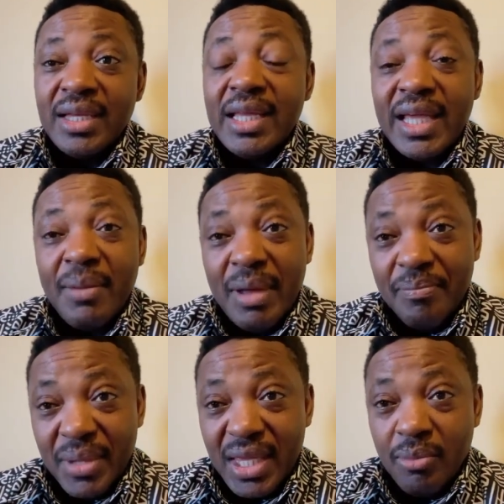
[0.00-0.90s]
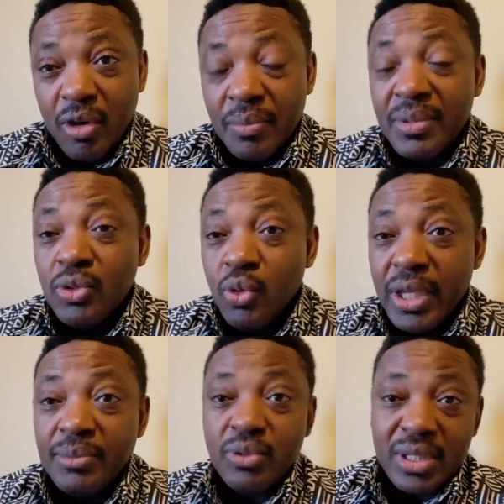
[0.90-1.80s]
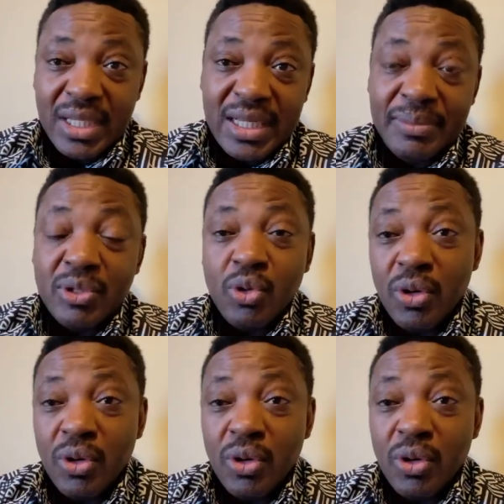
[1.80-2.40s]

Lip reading: They came and picked him up, took him to kill him,